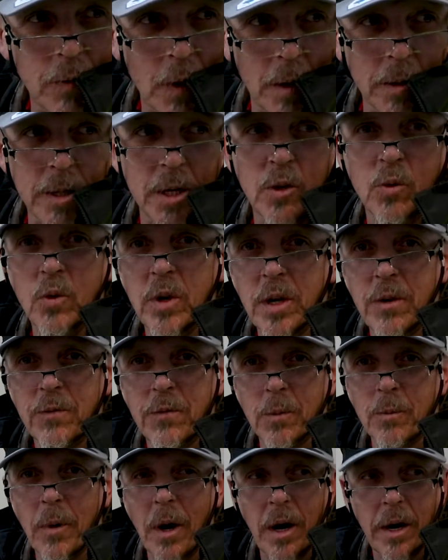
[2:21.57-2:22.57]
what I'm going to read
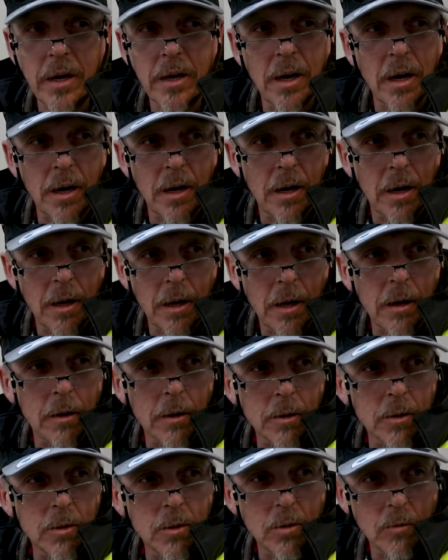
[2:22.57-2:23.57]
from my
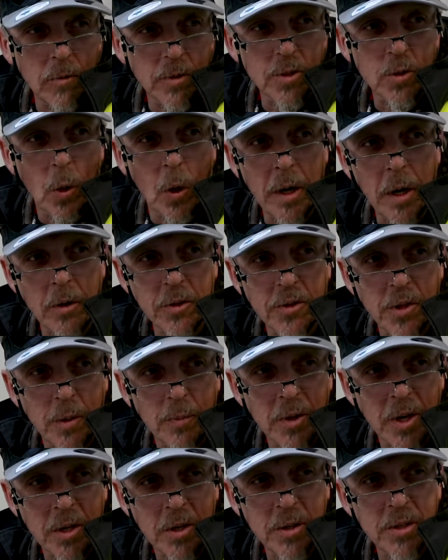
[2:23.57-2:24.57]
what's going out to the
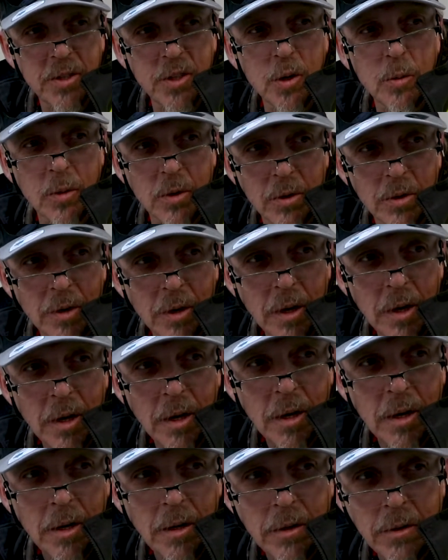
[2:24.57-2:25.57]
consumer
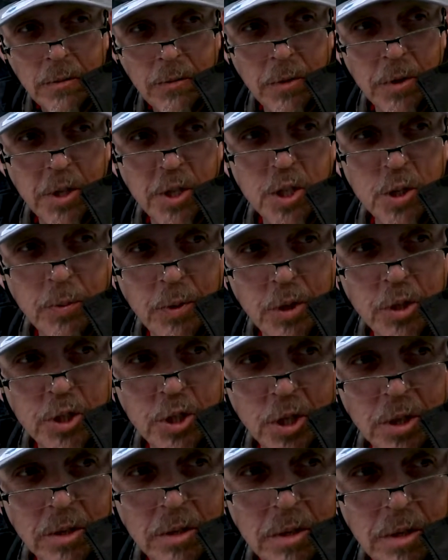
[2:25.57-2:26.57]
for
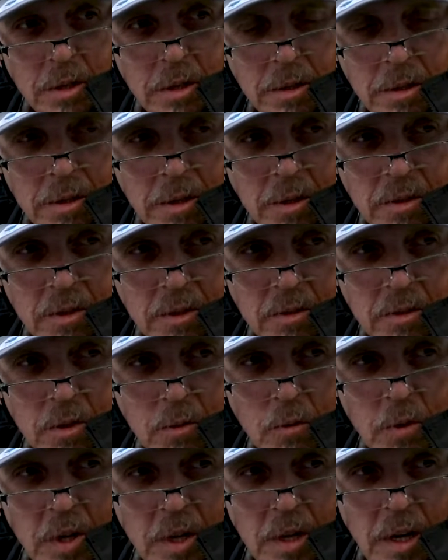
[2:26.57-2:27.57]
distribution. This is the
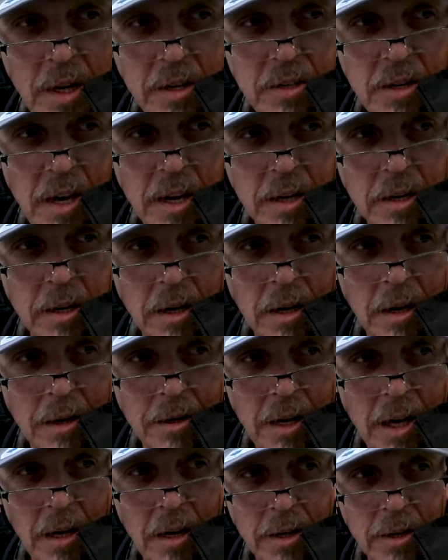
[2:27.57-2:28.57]
reading I take
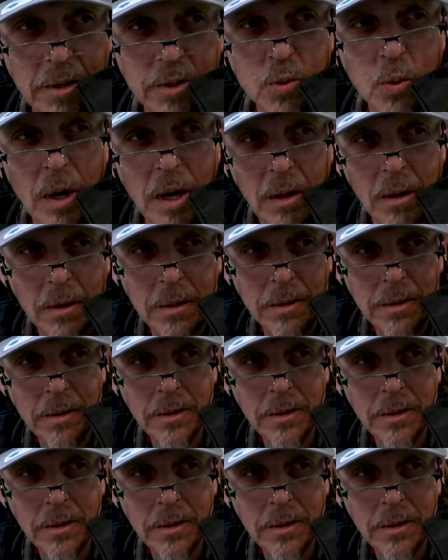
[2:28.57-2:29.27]
daily as well.